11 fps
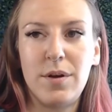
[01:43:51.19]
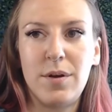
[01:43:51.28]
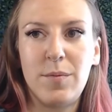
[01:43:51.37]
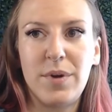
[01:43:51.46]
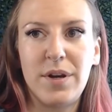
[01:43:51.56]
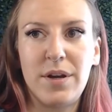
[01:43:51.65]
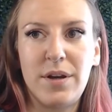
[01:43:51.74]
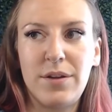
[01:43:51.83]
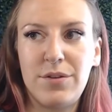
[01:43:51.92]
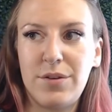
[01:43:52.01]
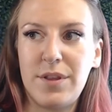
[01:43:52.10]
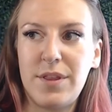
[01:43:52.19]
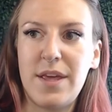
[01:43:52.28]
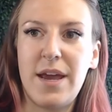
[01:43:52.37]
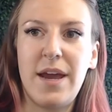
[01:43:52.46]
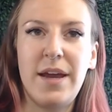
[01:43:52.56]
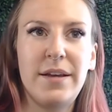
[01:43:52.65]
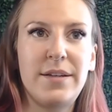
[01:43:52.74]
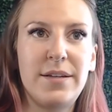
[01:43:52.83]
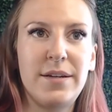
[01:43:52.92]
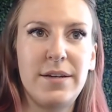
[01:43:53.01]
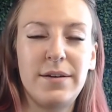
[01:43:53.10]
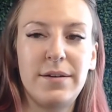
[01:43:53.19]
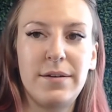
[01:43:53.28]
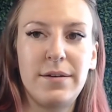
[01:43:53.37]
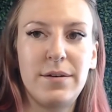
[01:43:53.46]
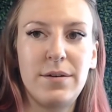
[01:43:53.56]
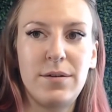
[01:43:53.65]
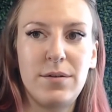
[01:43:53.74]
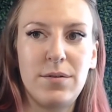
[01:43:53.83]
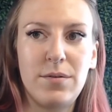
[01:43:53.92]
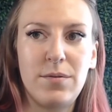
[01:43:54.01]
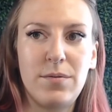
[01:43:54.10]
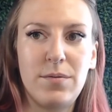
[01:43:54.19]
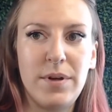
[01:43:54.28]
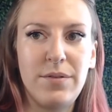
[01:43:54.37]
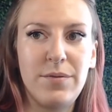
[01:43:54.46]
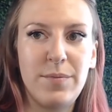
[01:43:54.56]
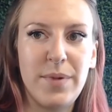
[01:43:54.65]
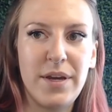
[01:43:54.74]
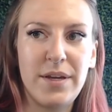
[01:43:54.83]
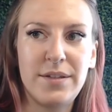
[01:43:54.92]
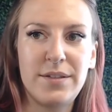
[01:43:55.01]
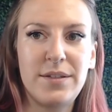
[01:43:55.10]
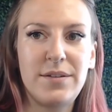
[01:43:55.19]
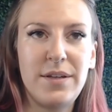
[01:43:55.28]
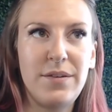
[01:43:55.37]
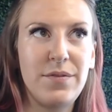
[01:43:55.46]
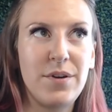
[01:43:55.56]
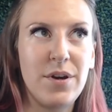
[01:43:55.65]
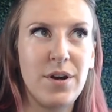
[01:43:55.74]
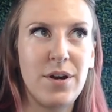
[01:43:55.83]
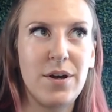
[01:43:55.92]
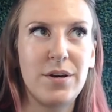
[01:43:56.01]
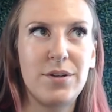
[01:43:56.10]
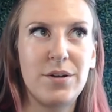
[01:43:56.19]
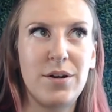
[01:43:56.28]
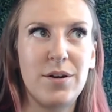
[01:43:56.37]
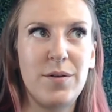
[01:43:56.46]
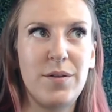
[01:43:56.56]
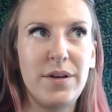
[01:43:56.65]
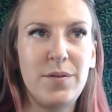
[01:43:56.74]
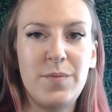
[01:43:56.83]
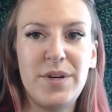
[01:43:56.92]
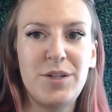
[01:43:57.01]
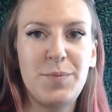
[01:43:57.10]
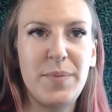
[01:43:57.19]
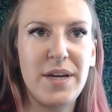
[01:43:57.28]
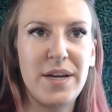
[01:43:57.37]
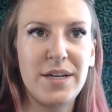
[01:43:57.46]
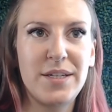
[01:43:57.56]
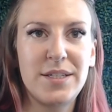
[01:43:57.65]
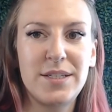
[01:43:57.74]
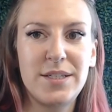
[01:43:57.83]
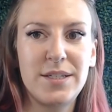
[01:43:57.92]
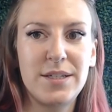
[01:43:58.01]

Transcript: But other than that, we've basically got our little Miss Pig's